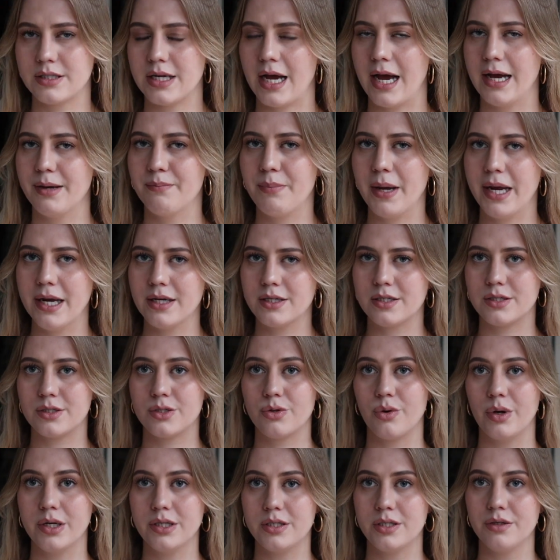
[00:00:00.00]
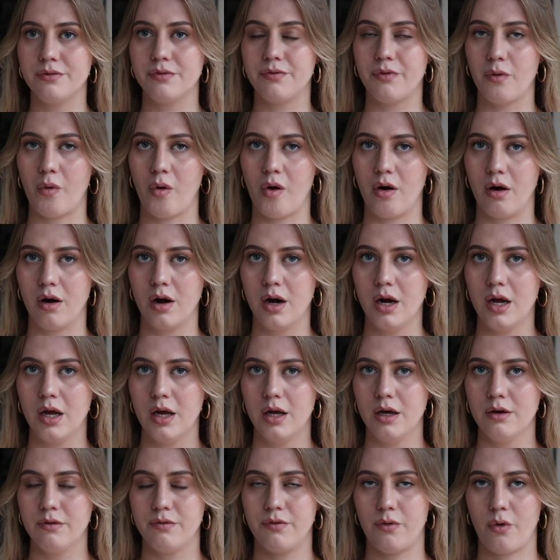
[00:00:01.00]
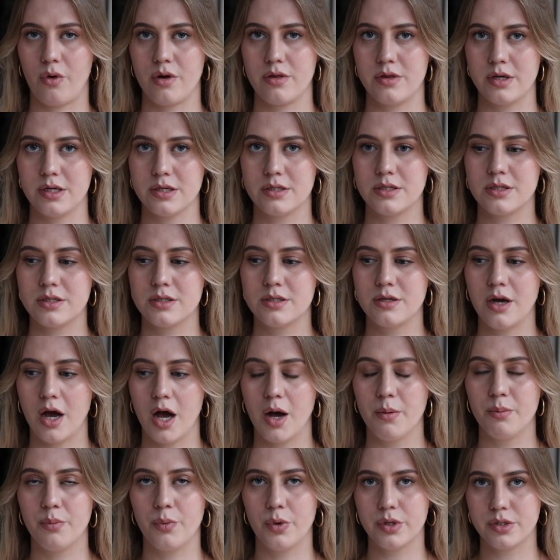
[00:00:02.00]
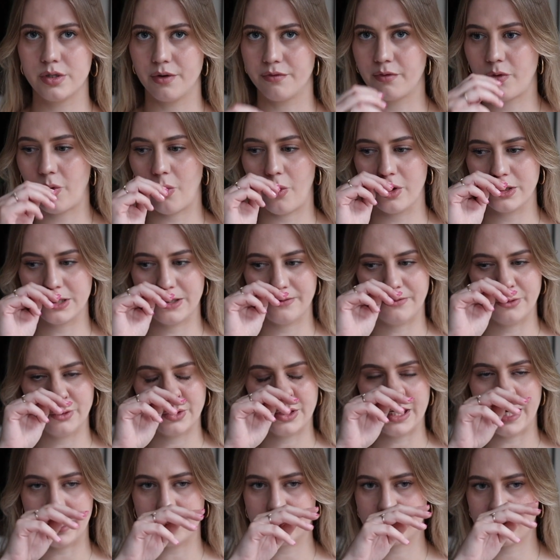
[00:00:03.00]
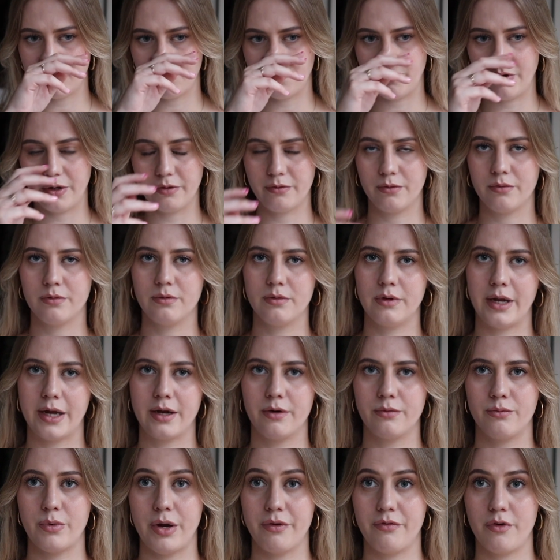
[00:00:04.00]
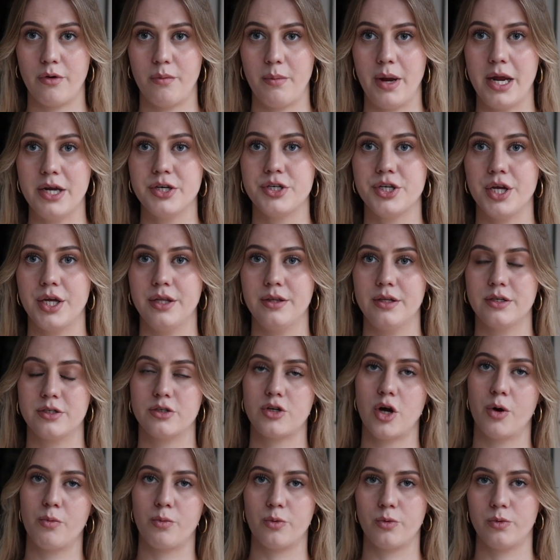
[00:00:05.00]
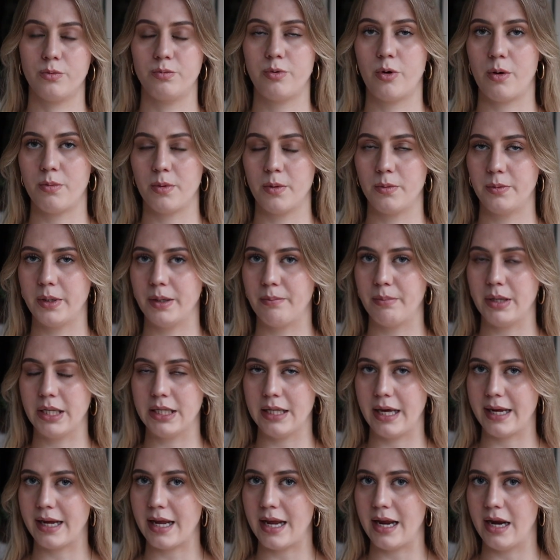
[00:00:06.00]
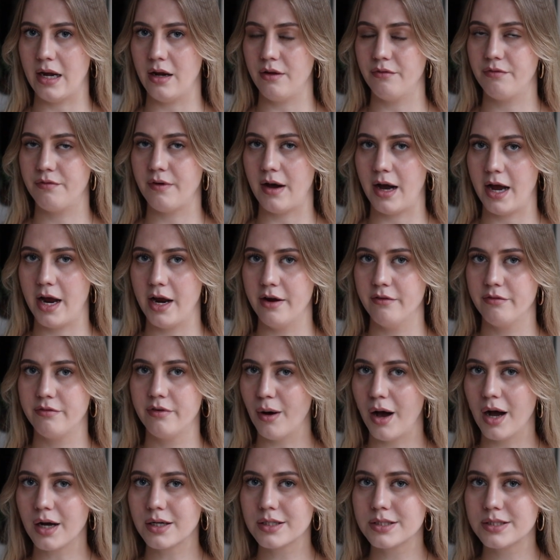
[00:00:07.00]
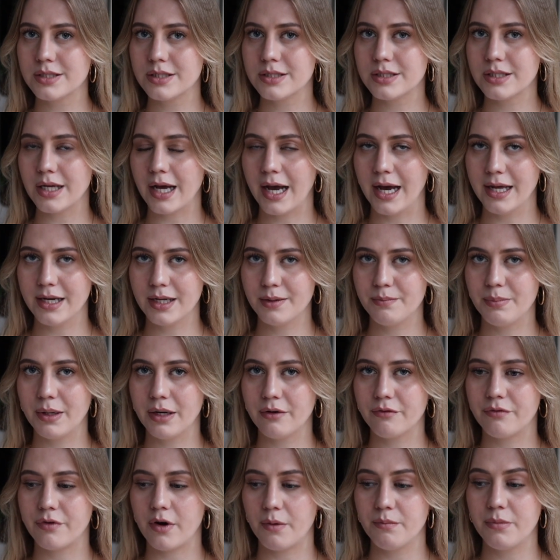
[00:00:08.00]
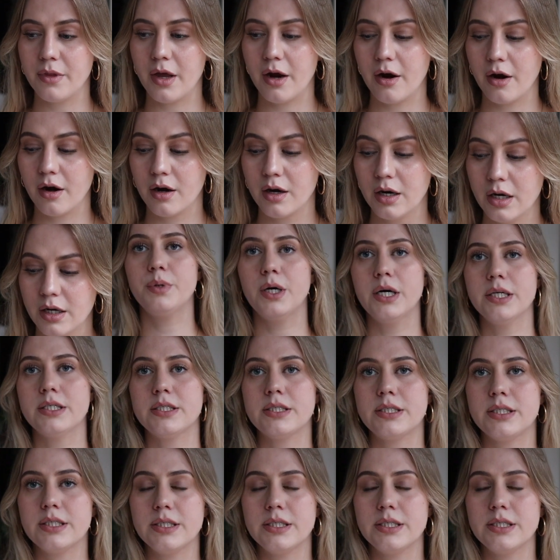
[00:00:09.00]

I paid 24 for this top, which of course if you take something like Reformation, this top will probably be like 85 bucks had it been from there. But